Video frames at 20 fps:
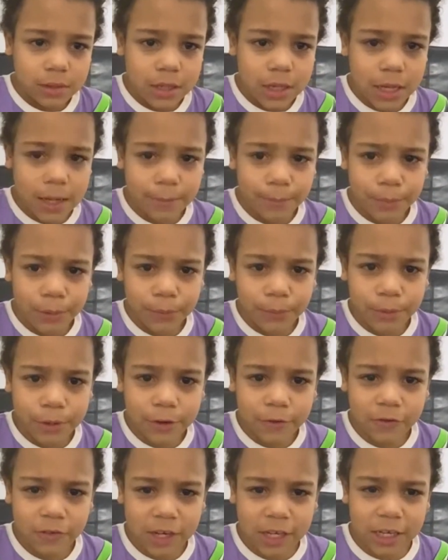Happy
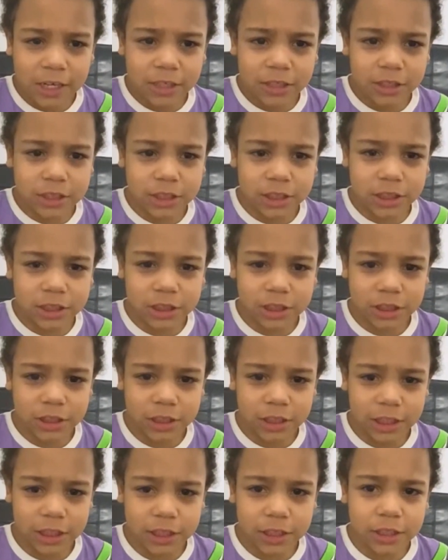birthday, Auntie
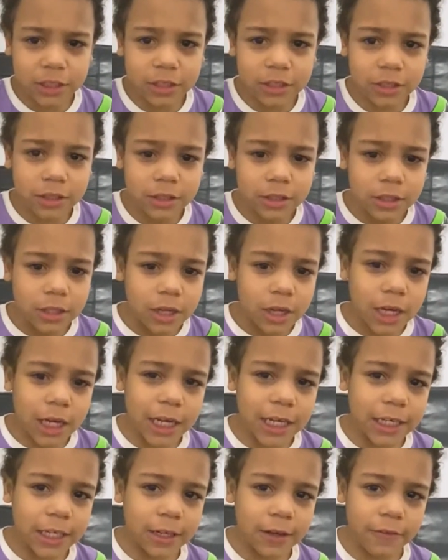Shanika. I
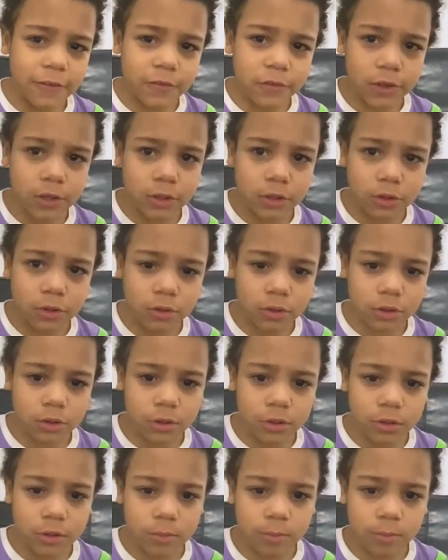love you.